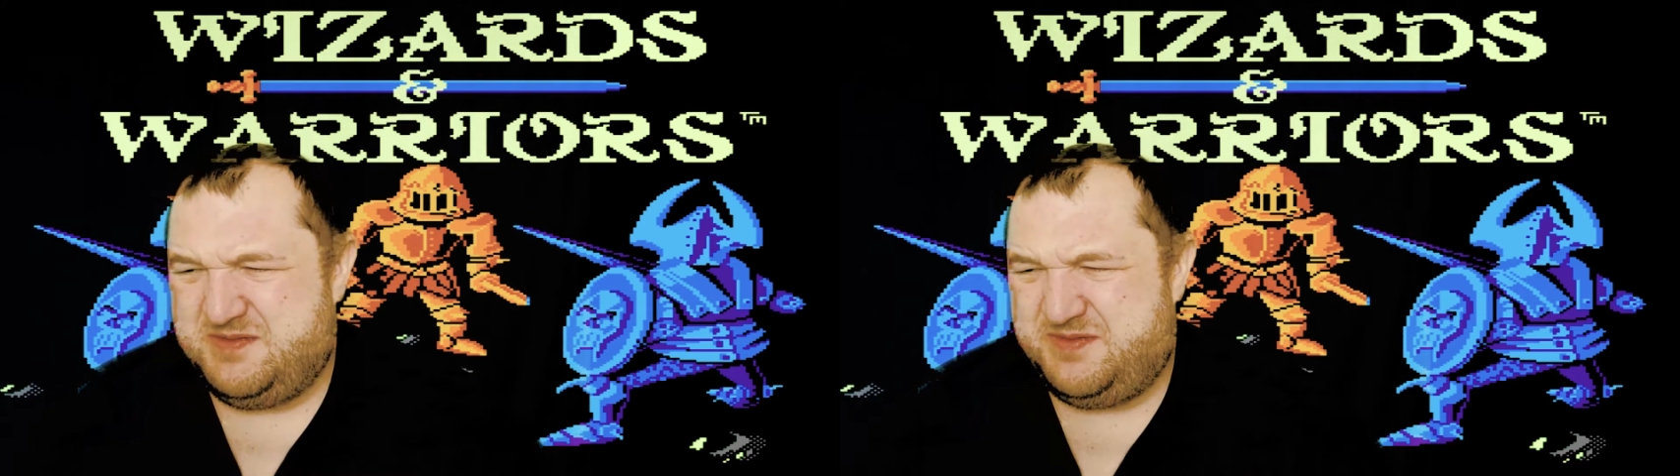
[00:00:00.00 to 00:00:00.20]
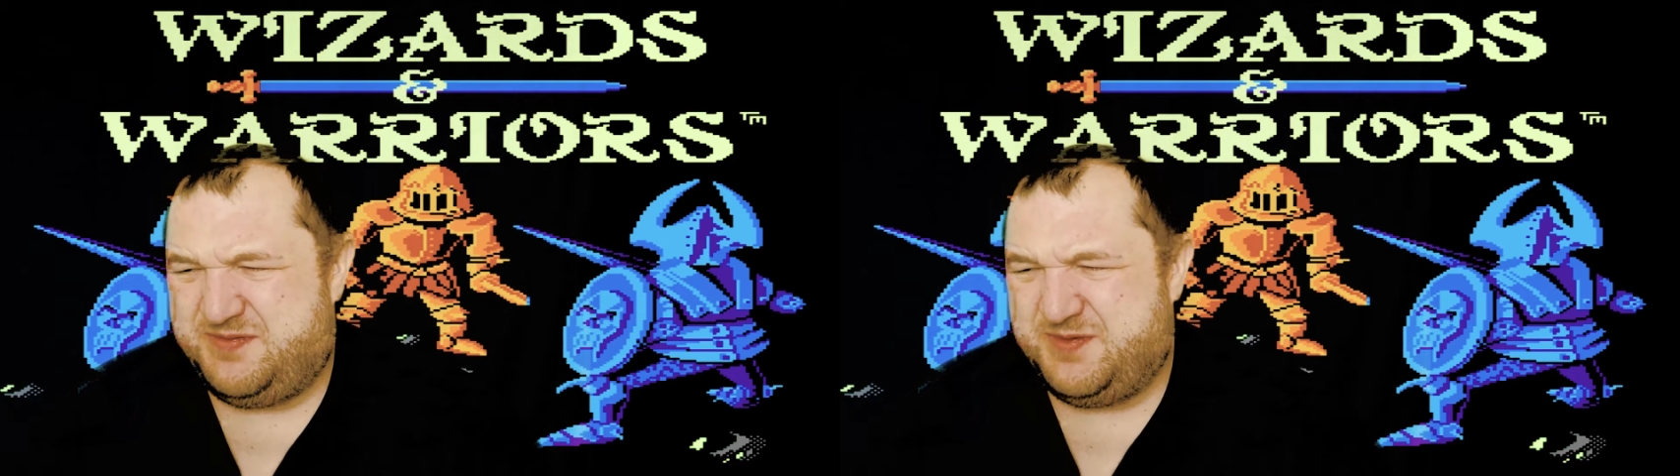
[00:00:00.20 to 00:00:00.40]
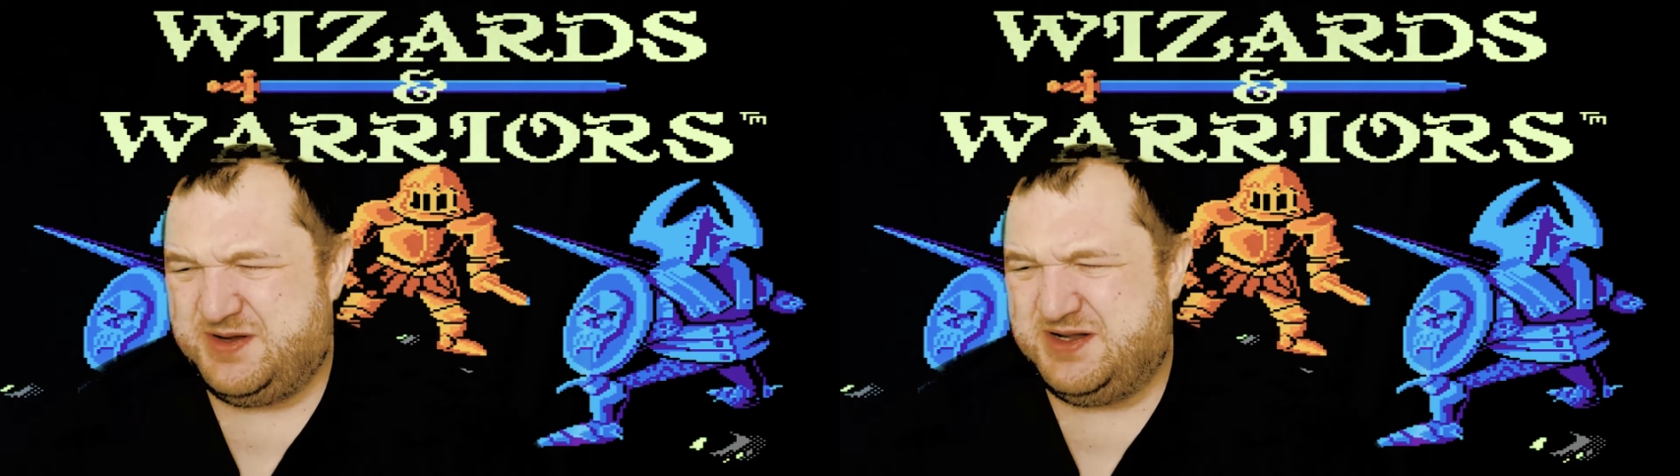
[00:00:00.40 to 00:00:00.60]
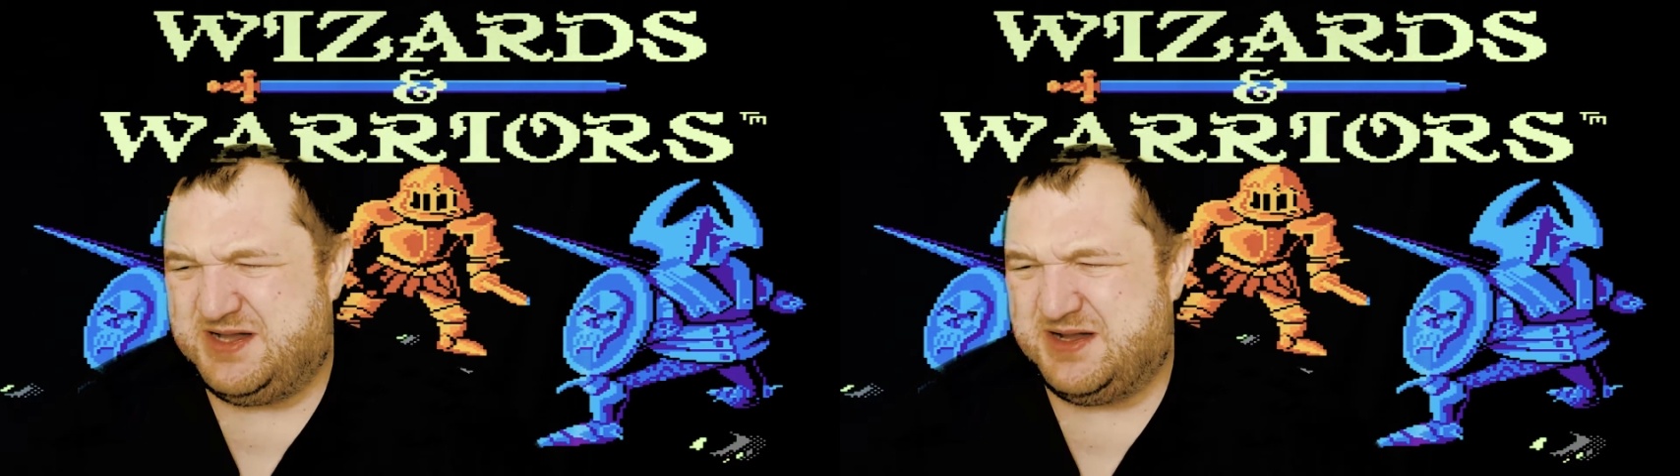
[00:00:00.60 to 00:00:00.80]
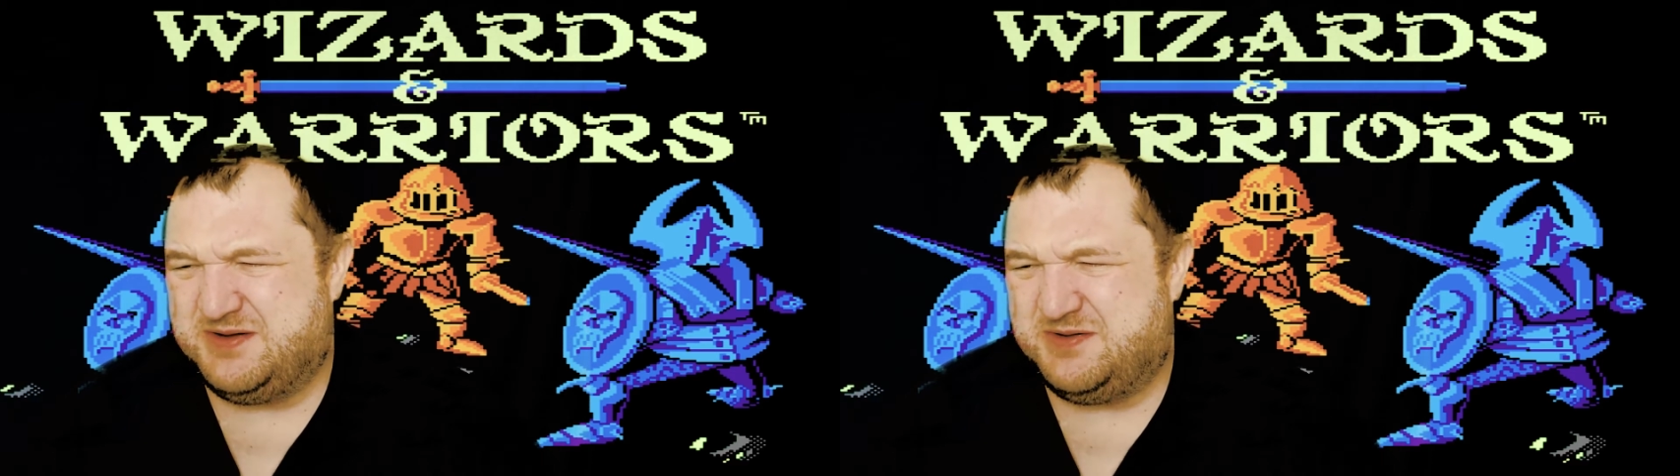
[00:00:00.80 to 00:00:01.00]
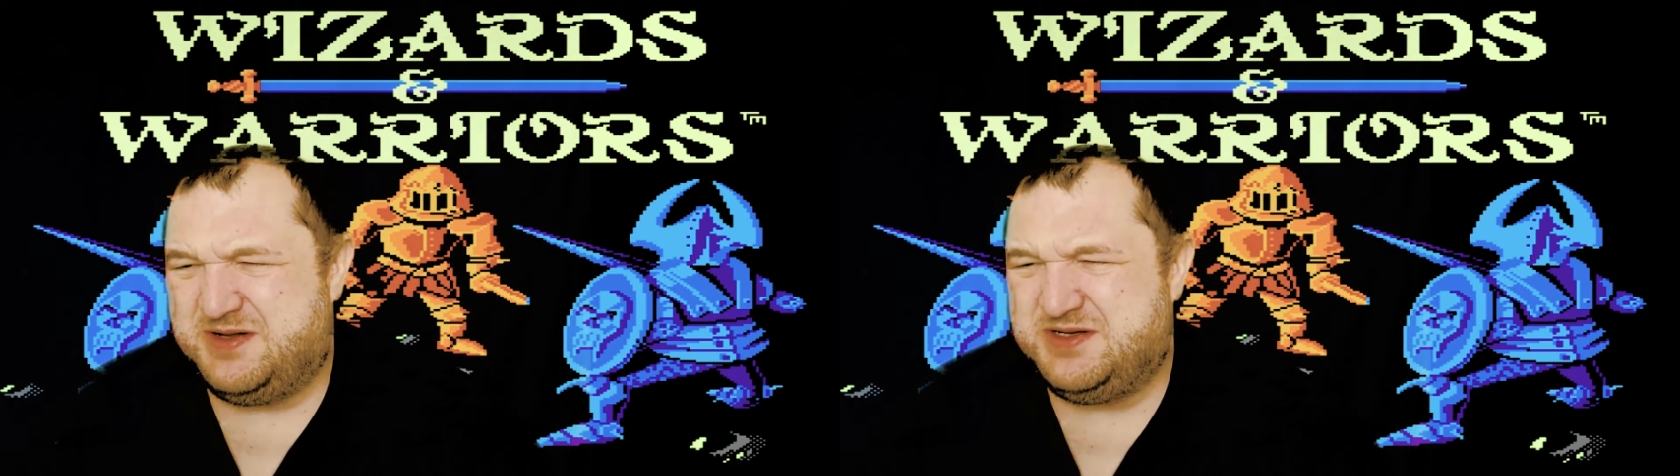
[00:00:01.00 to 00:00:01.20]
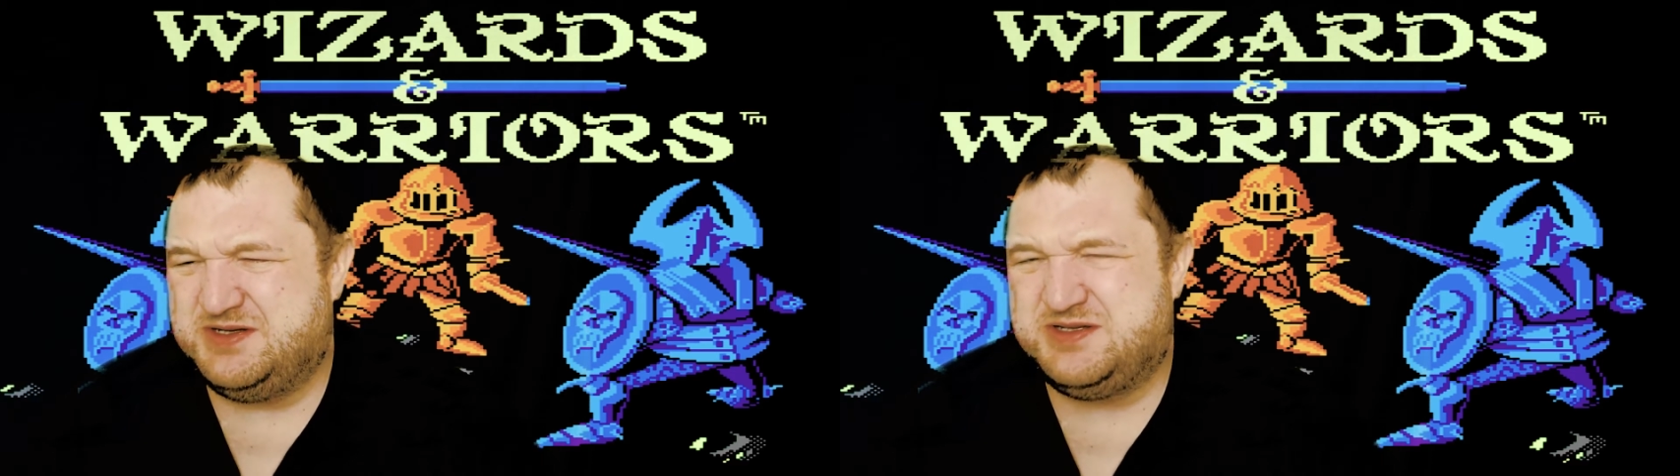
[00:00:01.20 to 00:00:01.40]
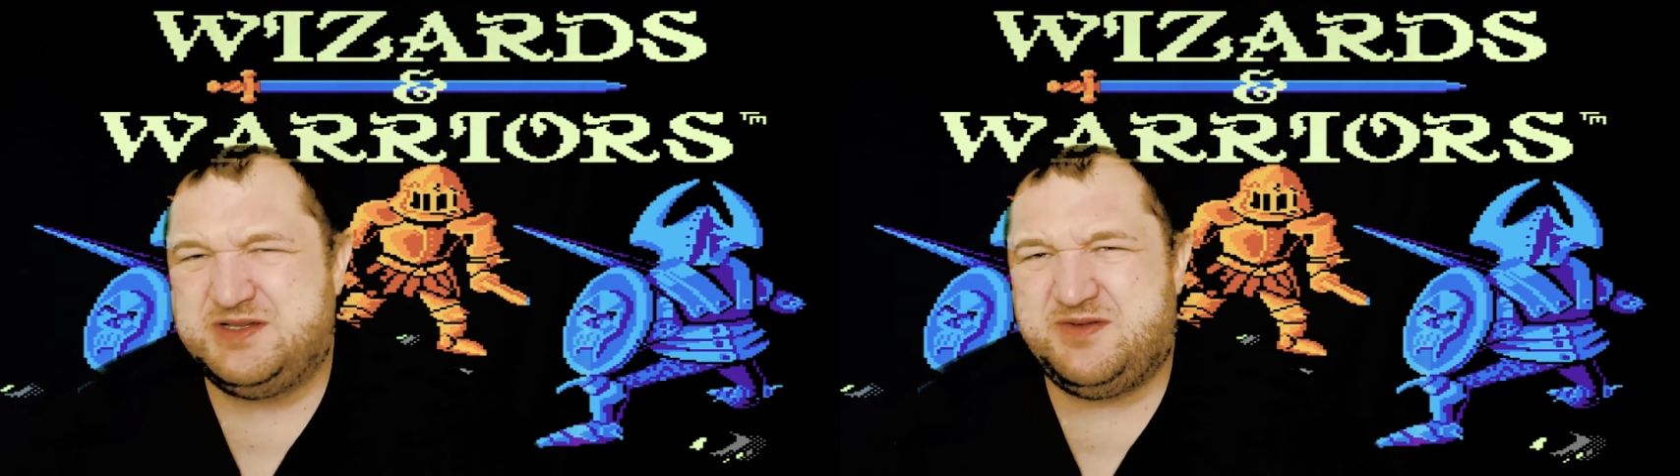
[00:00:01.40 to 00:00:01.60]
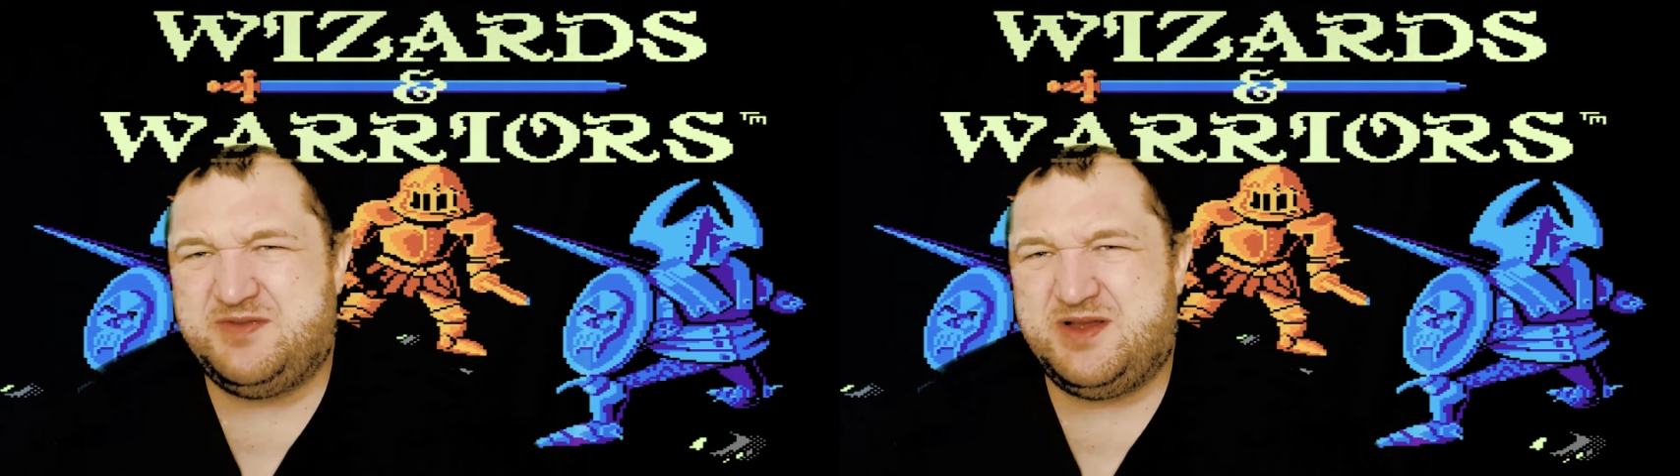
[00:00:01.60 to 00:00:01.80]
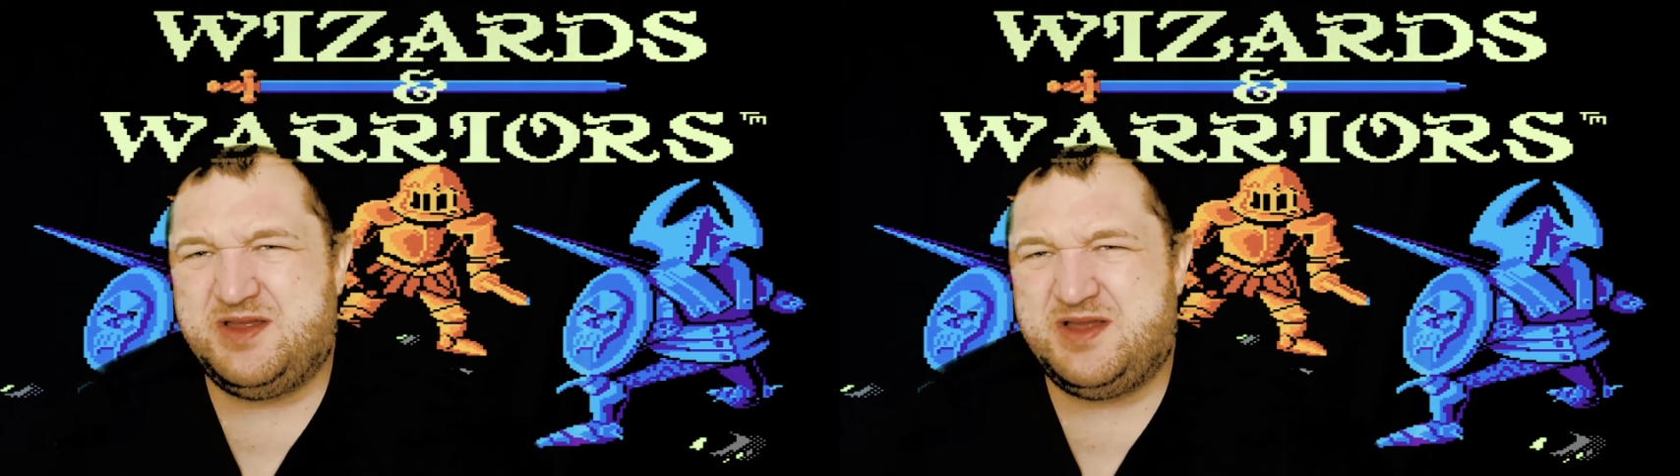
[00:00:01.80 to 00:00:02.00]
3D technology and stuff
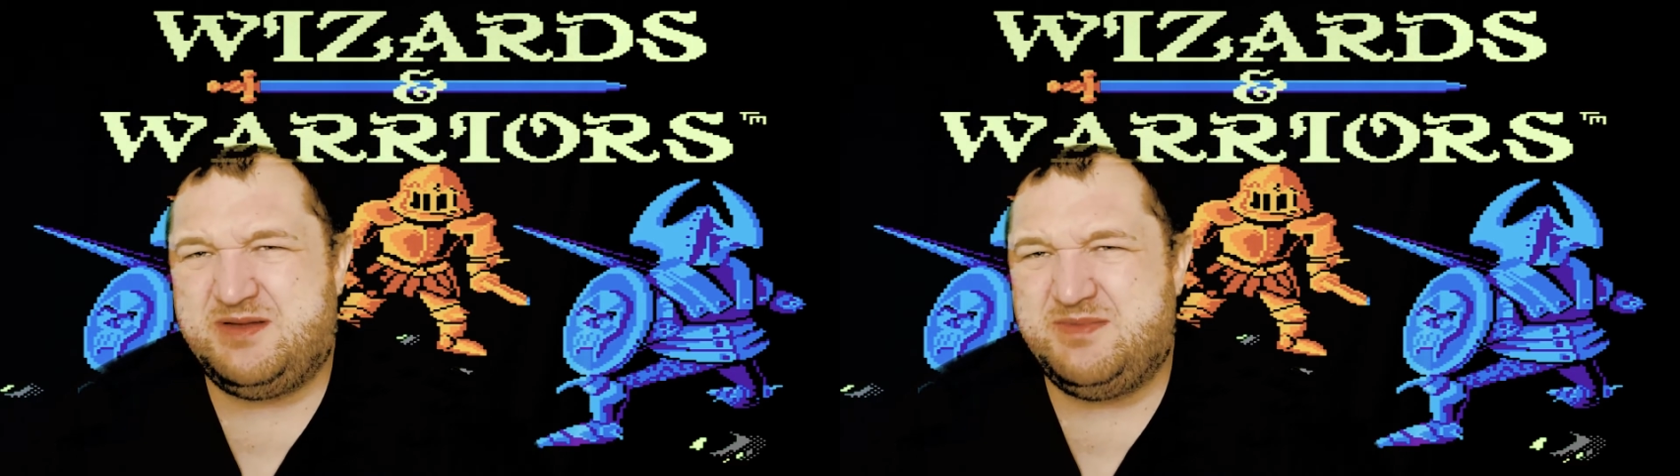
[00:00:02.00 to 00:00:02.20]
like that.